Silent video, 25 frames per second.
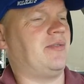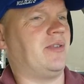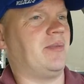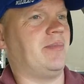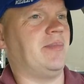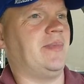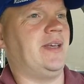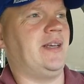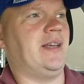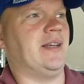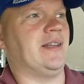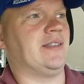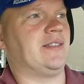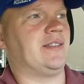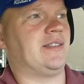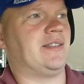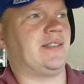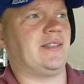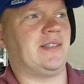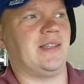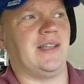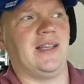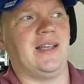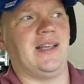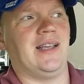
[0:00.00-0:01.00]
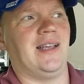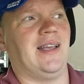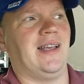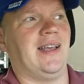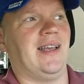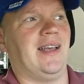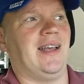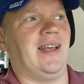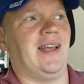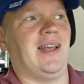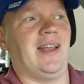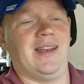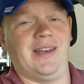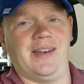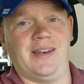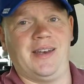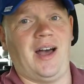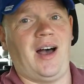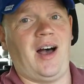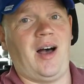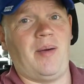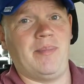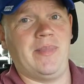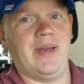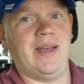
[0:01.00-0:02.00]
from this?
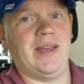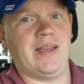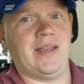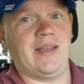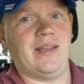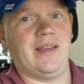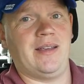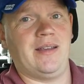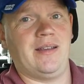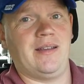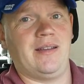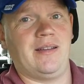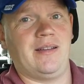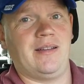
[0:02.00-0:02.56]
Not me.